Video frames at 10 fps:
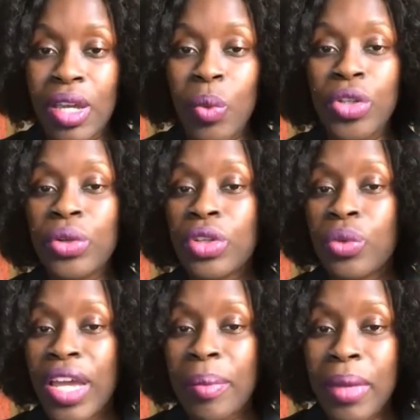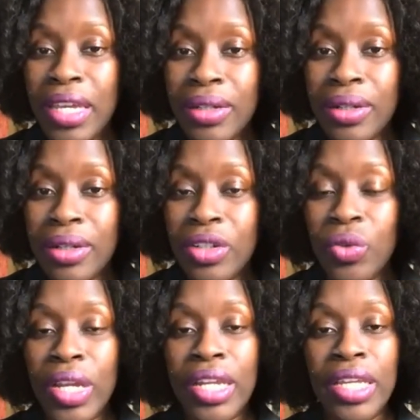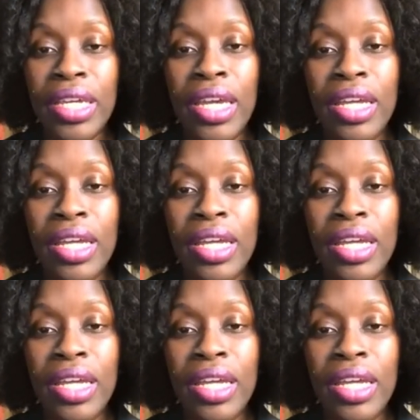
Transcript: When you're the grant maker, creating